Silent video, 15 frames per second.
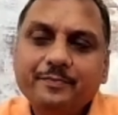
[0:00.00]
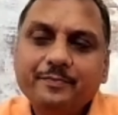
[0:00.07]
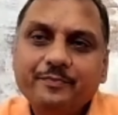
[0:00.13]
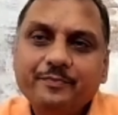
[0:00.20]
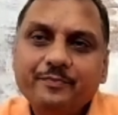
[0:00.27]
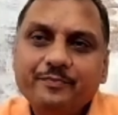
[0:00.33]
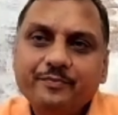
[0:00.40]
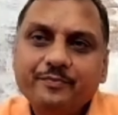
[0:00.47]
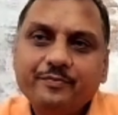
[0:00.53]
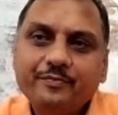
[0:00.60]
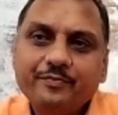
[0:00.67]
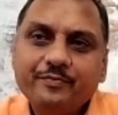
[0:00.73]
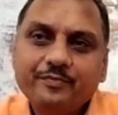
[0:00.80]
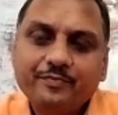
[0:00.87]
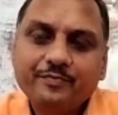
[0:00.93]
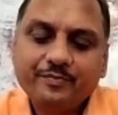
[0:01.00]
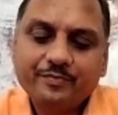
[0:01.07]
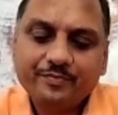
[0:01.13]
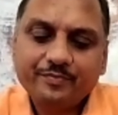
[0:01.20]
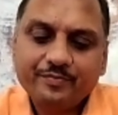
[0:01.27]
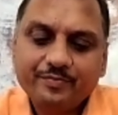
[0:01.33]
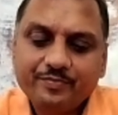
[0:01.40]

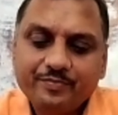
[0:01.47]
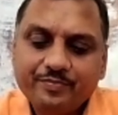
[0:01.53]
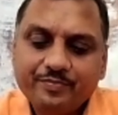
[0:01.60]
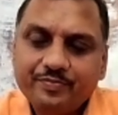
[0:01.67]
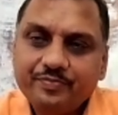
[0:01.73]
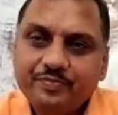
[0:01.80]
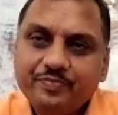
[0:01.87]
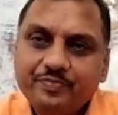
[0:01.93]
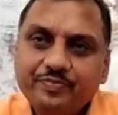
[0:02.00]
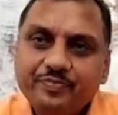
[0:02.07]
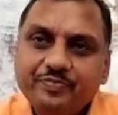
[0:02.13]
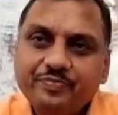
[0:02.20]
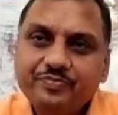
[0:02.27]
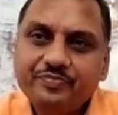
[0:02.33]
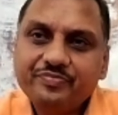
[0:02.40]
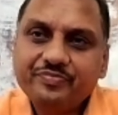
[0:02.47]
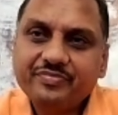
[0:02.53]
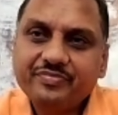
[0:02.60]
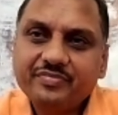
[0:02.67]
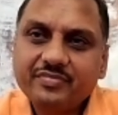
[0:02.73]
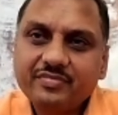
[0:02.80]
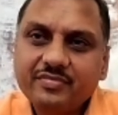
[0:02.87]

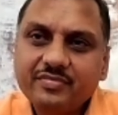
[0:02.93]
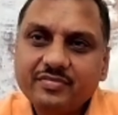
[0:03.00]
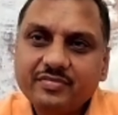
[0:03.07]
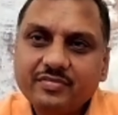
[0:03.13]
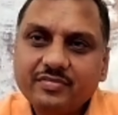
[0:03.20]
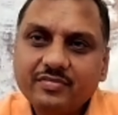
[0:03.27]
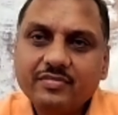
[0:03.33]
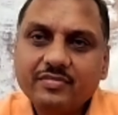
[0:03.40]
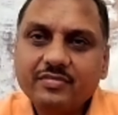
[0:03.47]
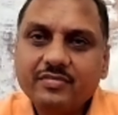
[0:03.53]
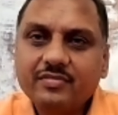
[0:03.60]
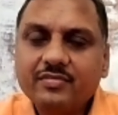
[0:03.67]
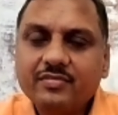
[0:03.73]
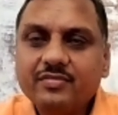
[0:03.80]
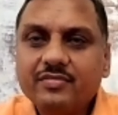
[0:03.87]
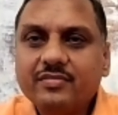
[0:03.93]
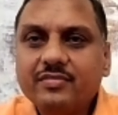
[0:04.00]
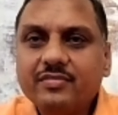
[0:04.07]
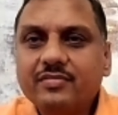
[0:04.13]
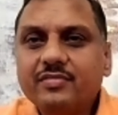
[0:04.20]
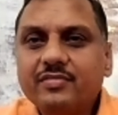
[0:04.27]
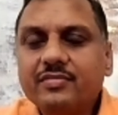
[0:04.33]

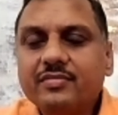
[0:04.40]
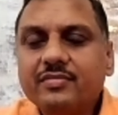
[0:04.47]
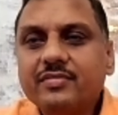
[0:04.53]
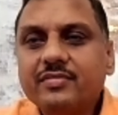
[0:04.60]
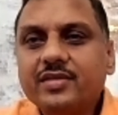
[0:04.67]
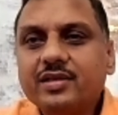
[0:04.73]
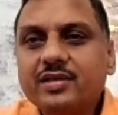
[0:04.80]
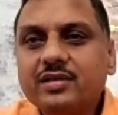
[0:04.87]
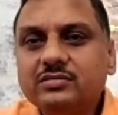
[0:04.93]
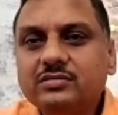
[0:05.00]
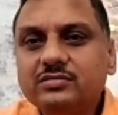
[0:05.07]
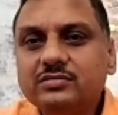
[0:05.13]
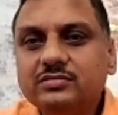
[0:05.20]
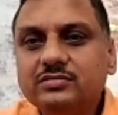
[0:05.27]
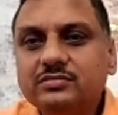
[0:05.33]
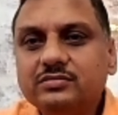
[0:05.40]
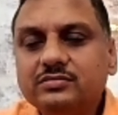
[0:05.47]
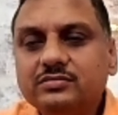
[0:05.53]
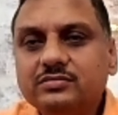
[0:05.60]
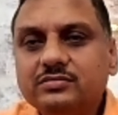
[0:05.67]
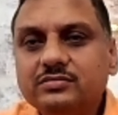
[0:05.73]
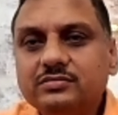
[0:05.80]

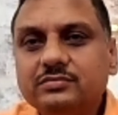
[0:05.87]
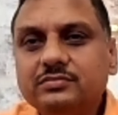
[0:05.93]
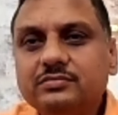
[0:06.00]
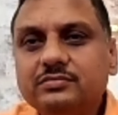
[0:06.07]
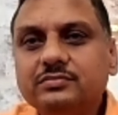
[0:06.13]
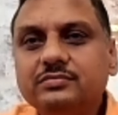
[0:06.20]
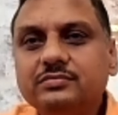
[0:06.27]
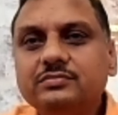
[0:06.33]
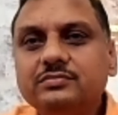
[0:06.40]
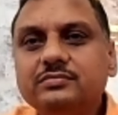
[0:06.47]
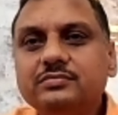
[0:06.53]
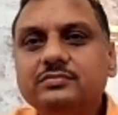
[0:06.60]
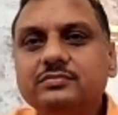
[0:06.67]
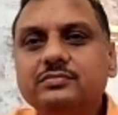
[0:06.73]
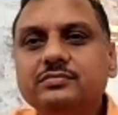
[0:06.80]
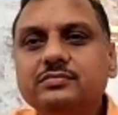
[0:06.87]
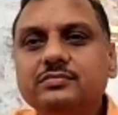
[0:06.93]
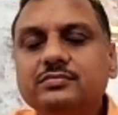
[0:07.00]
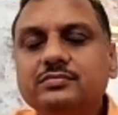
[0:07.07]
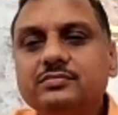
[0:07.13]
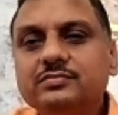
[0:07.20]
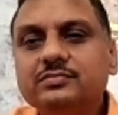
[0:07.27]

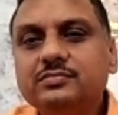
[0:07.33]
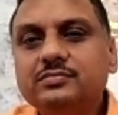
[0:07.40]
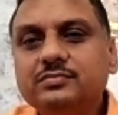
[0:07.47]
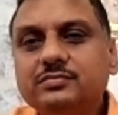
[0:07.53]
(not speaking)